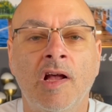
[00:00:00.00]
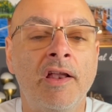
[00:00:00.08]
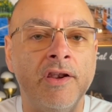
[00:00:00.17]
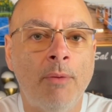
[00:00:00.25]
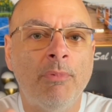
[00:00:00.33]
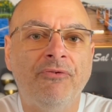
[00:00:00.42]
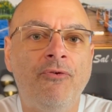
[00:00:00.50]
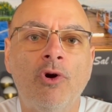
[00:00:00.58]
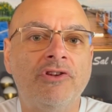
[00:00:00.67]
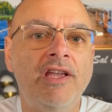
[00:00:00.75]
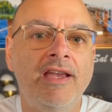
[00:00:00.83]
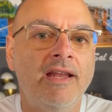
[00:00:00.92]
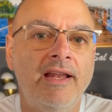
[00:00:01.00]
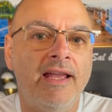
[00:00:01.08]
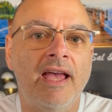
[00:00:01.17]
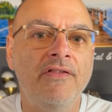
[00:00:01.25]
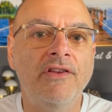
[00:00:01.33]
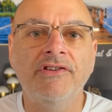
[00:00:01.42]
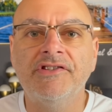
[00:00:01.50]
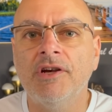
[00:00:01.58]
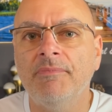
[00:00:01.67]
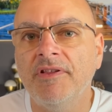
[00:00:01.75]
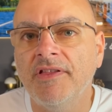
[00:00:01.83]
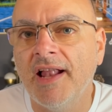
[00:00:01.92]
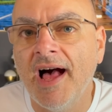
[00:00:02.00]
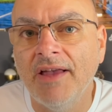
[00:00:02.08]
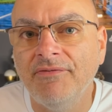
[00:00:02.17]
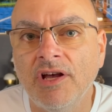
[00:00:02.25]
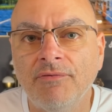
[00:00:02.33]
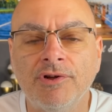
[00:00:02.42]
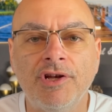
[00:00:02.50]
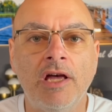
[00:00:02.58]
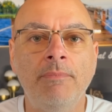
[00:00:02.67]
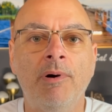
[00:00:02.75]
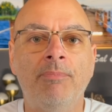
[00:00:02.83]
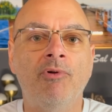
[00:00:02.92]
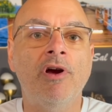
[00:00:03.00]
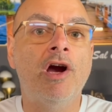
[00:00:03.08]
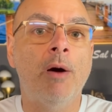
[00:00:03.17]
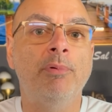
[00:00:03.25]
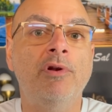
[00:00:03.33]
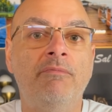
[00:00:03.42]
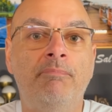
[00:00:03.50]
Number 14, and again, this is something that I've never done, but bring a couple of